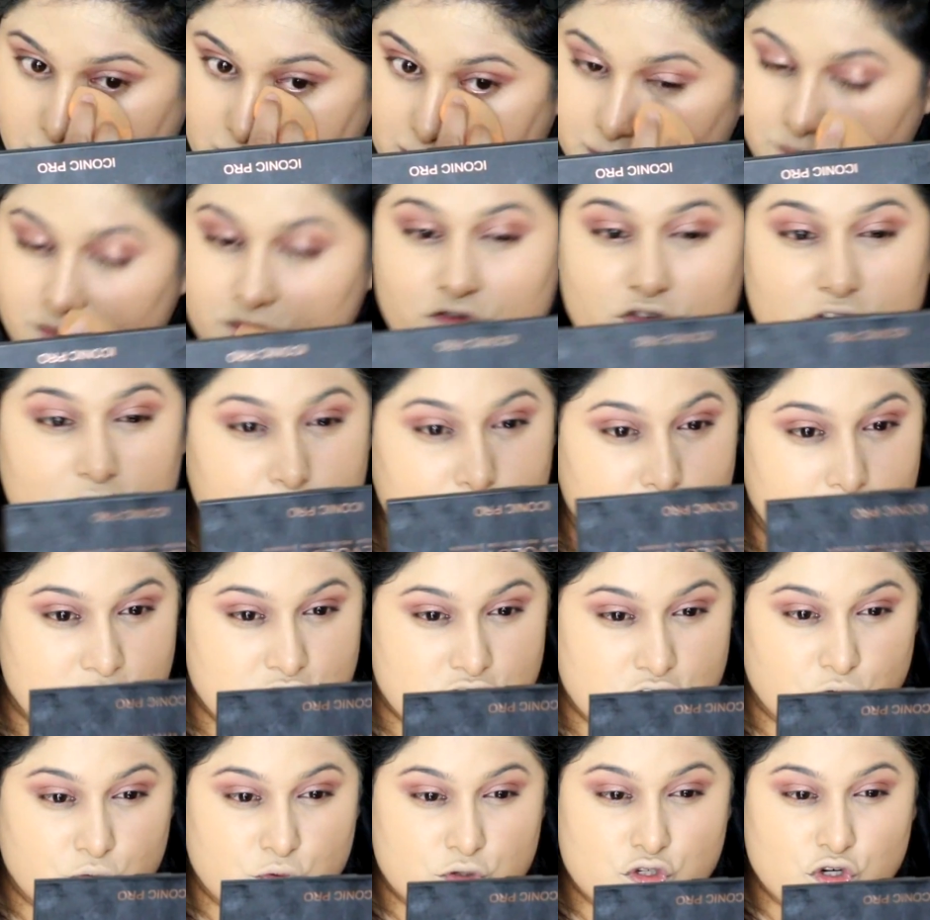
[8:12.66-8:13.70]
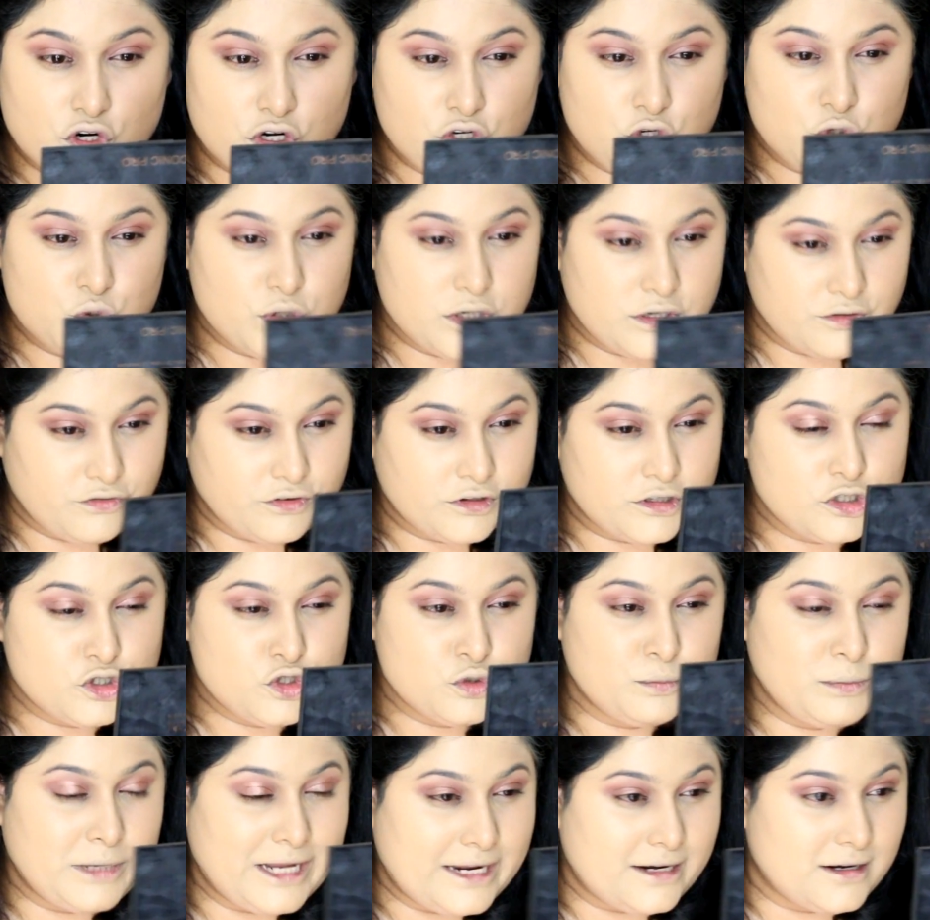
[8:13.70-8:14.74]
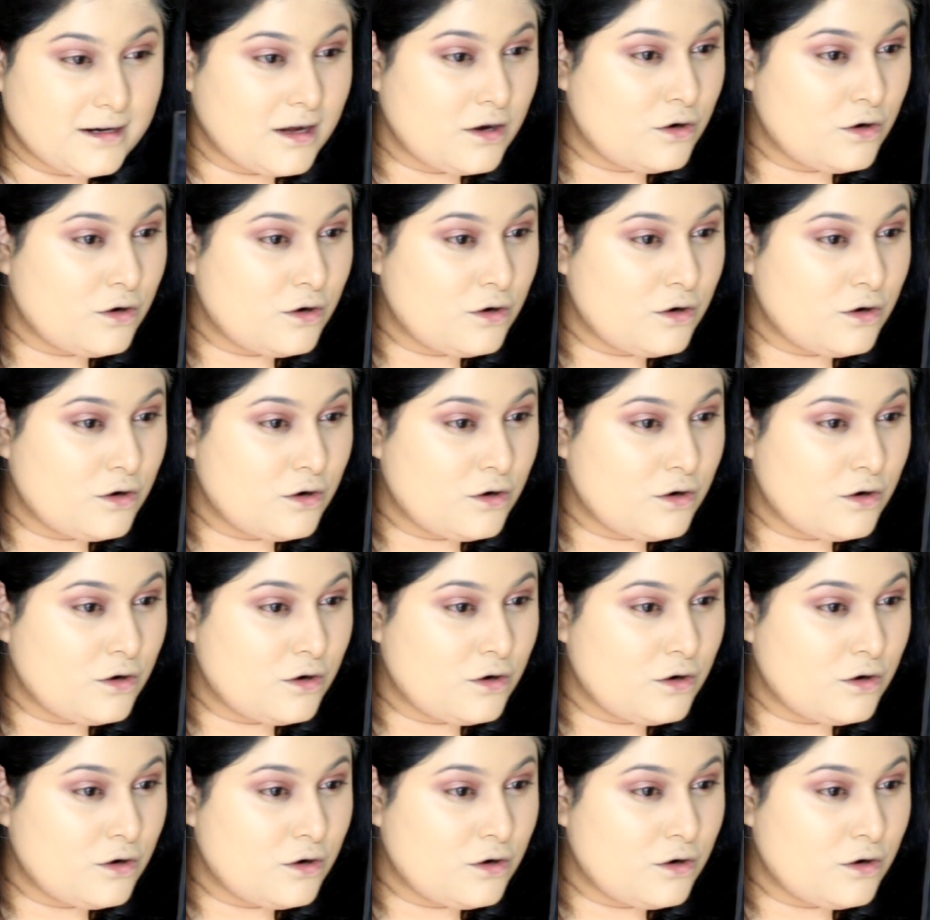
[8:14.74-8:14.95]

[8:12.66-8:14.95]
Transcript: Even with the brush, it was not too difficult to blend